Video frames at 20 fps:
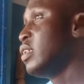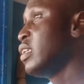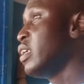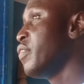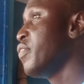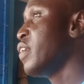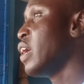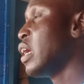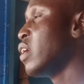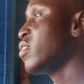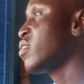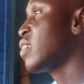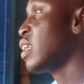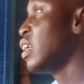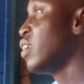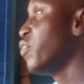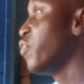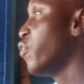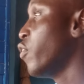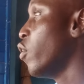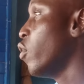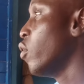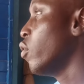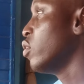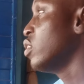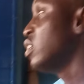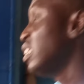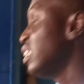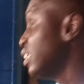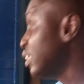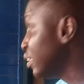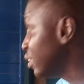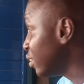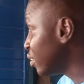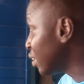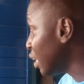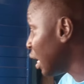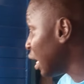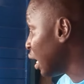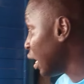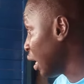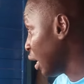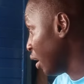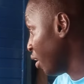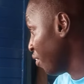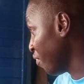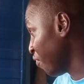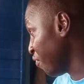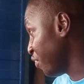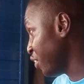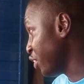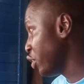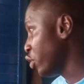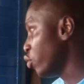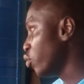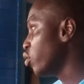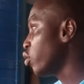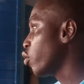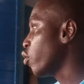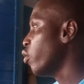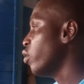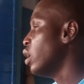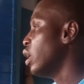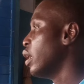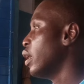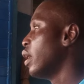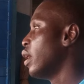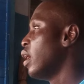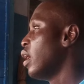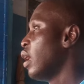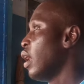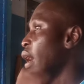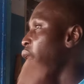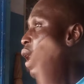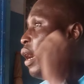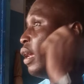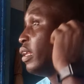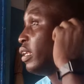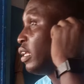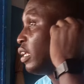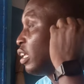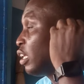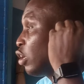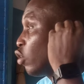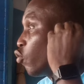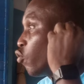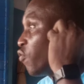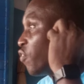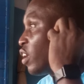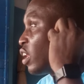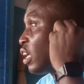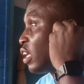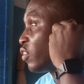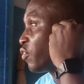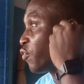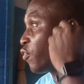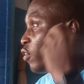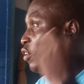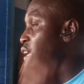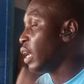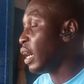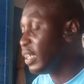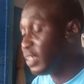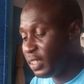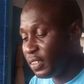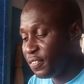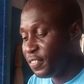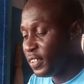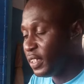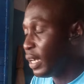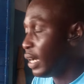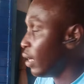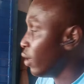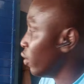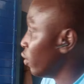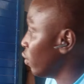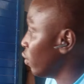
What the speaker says: DVR stands for digital video, and the equivalent for that DVR